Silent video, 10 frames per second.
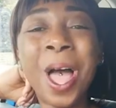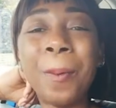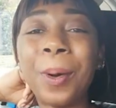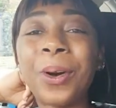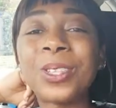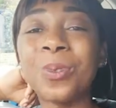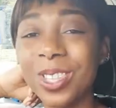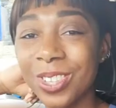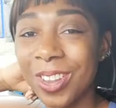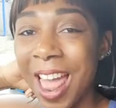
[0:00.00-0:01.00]
Because
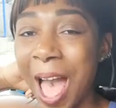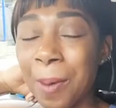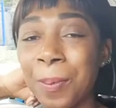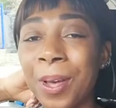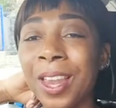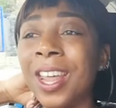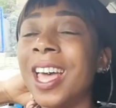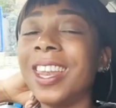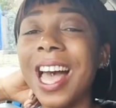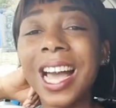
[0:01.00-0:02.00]
what's going to happen?
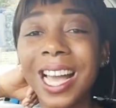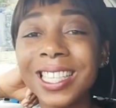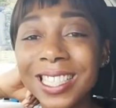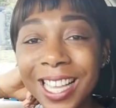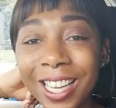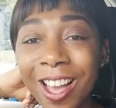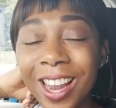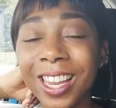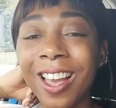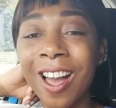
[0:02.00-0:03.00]
Like I said
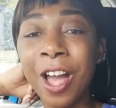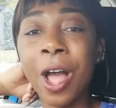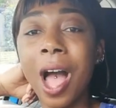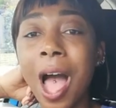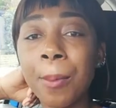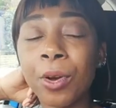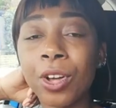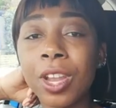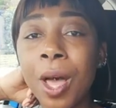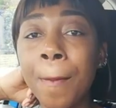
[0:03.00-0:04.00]
earlier, I'm
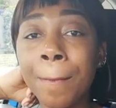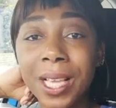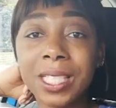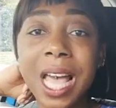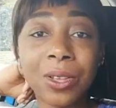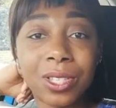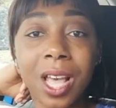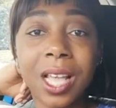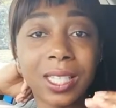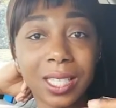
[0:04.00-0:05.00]
going to miss out
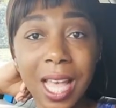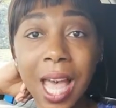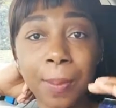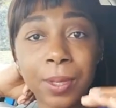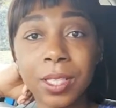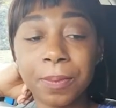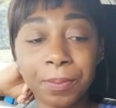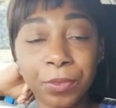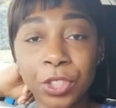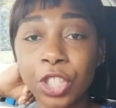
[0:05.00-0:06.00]
certain steps.
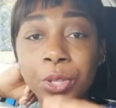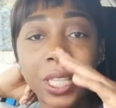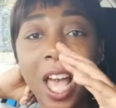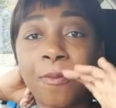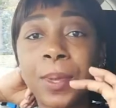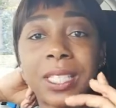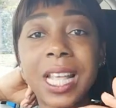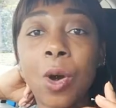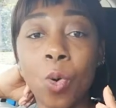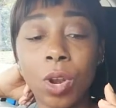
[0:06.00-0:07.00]
So say I've missed
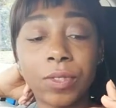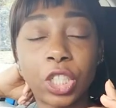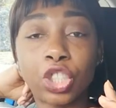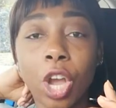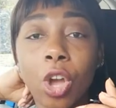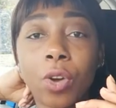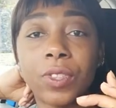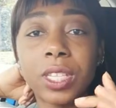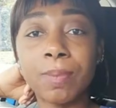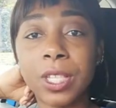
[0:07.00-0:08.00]
out all of this chunk of
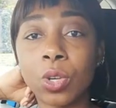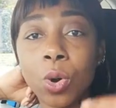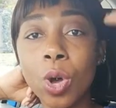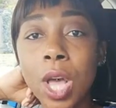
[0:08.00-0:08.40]
this middle,